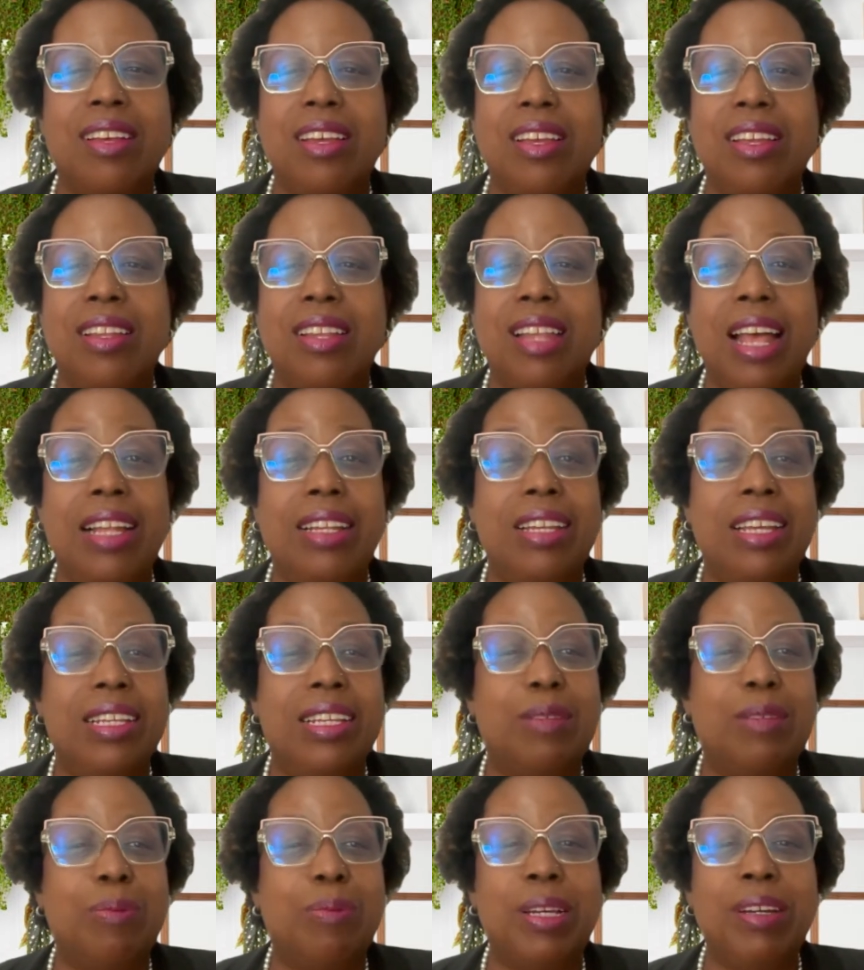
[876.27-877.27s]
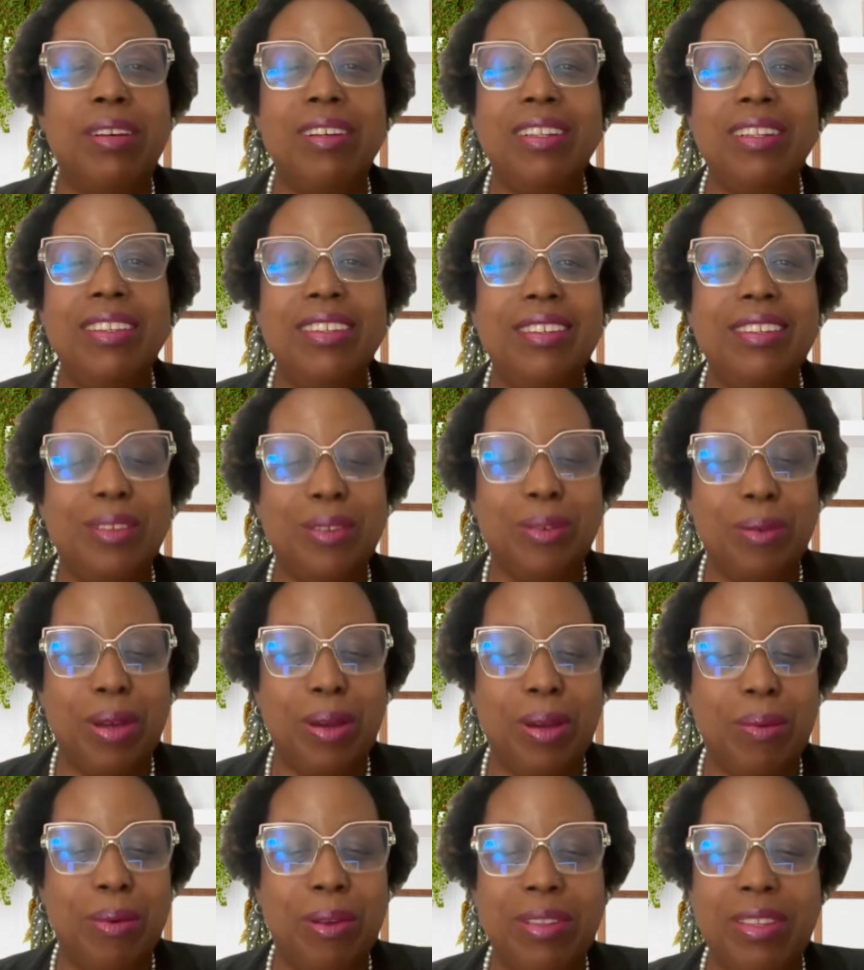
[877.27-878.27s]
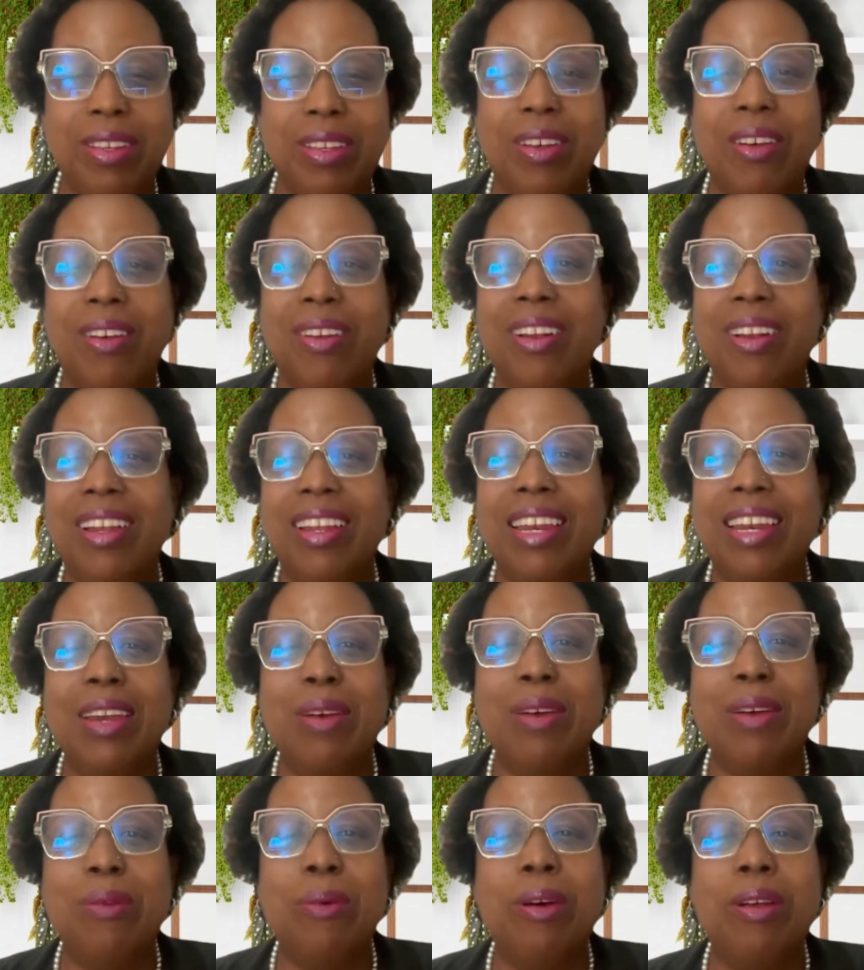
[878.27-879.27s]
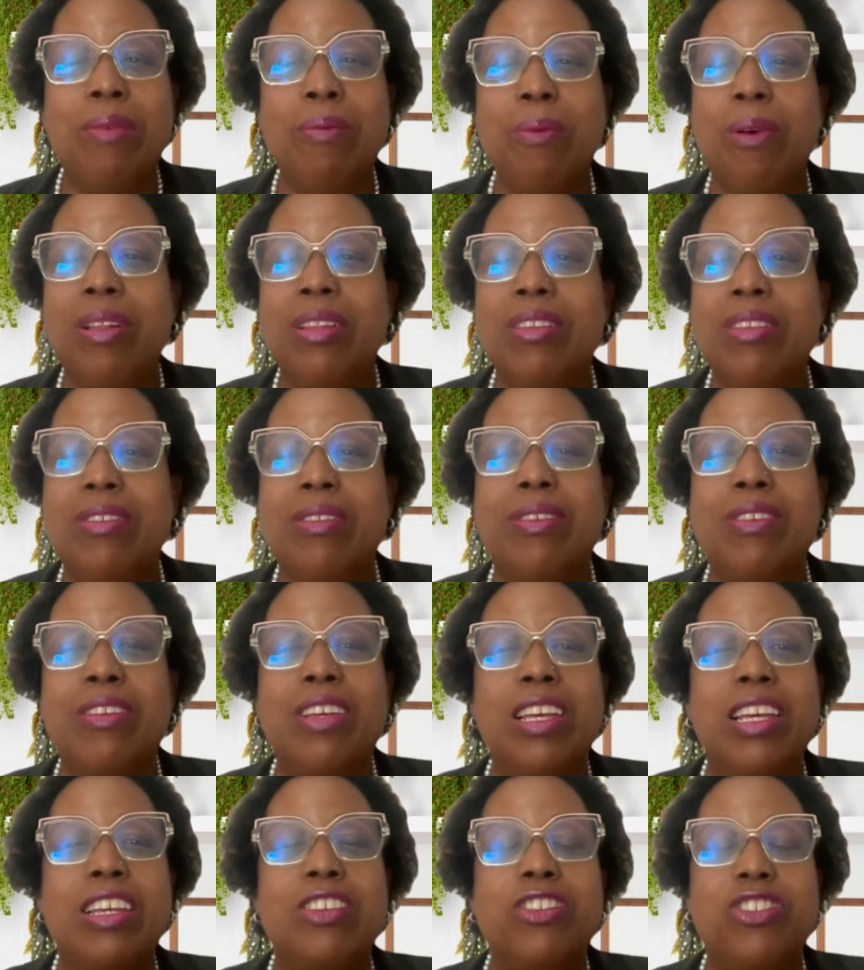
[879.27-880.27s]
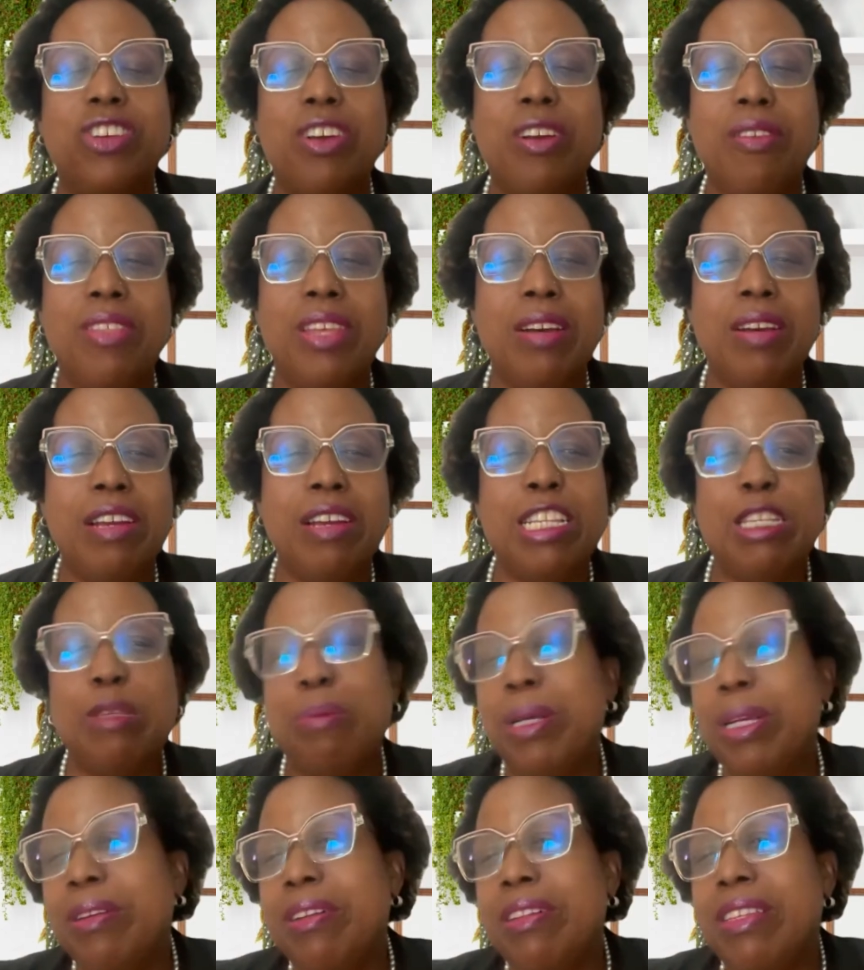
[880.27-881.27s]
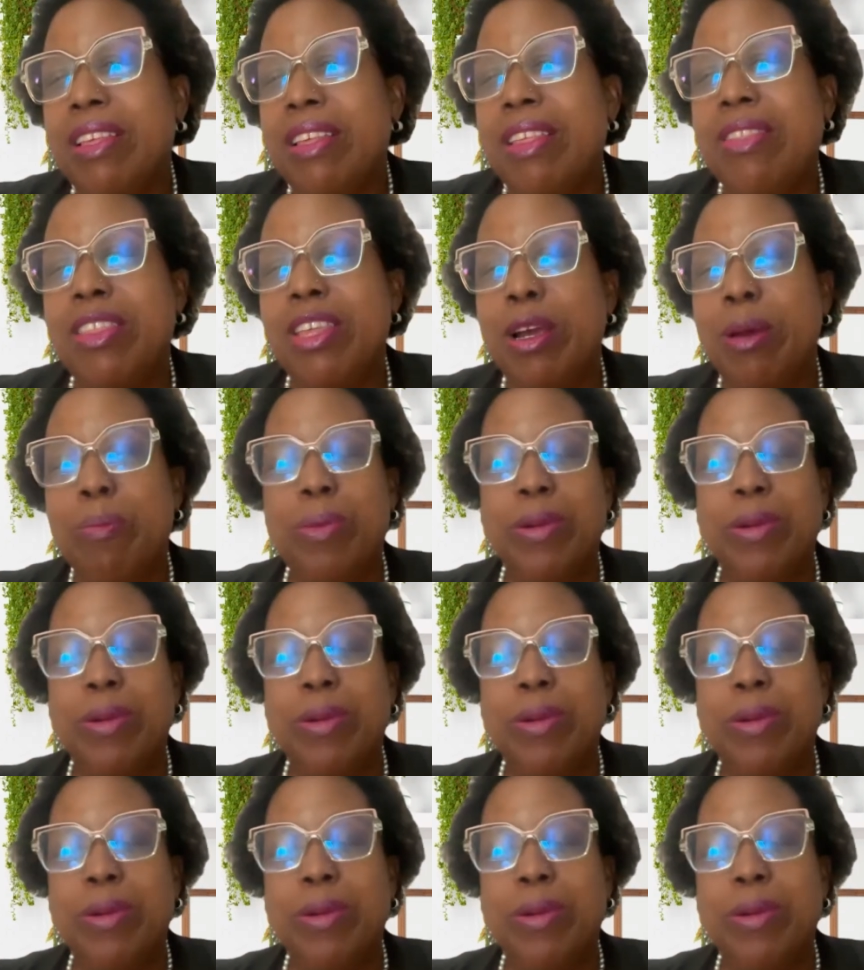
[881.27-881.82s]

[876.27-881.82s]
in that experience? Do I want to call? And anyone wants to share their experience and their